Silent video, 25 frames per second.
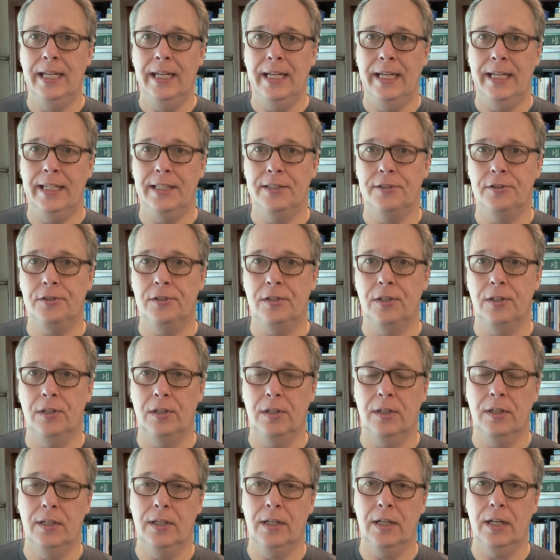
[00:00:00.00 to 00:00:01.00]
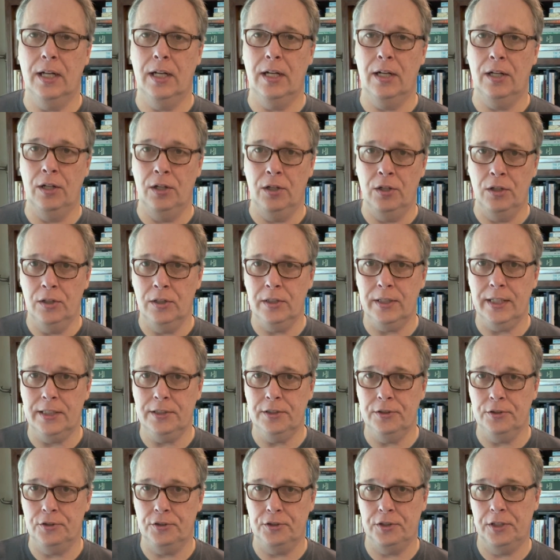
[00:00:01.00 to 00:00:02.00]
is to look at
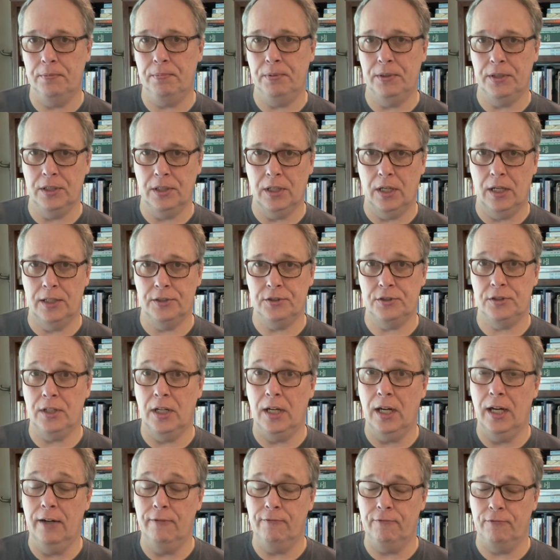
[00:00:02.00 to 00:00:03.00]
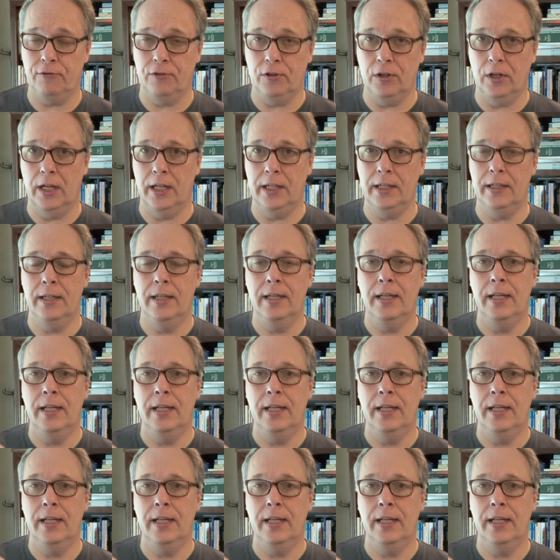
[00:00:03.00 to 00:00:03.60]
your shipping cost up front